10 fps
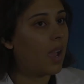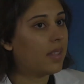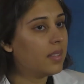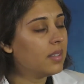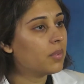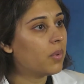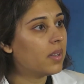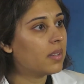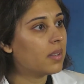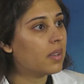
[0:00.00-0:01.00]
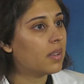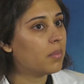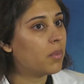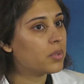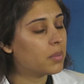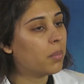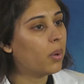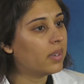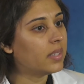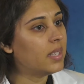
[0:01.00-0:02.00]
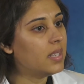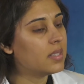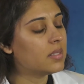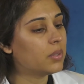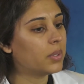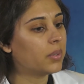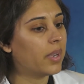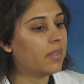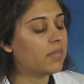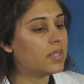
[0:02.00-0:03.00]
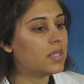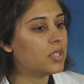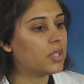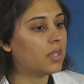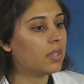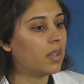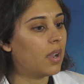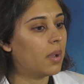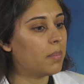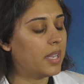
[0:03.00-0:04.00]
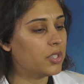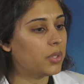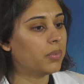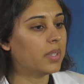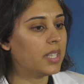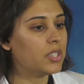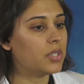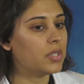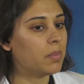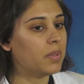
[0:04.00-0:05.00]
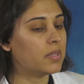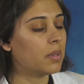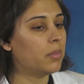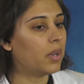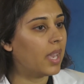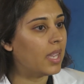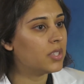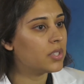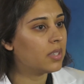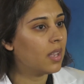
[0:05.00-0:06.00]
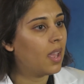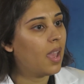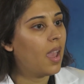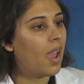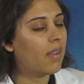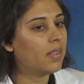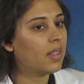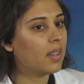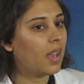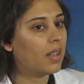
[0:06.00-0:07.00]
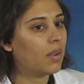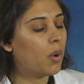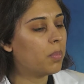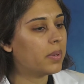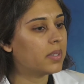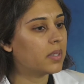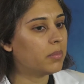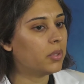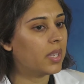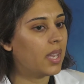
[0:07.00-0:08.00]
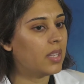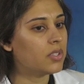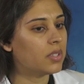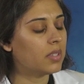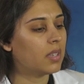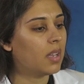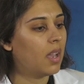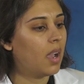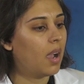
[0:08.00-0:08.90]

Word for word: I think one of the most important keys to a great physician uh, patient relationship is communication. Having that open communication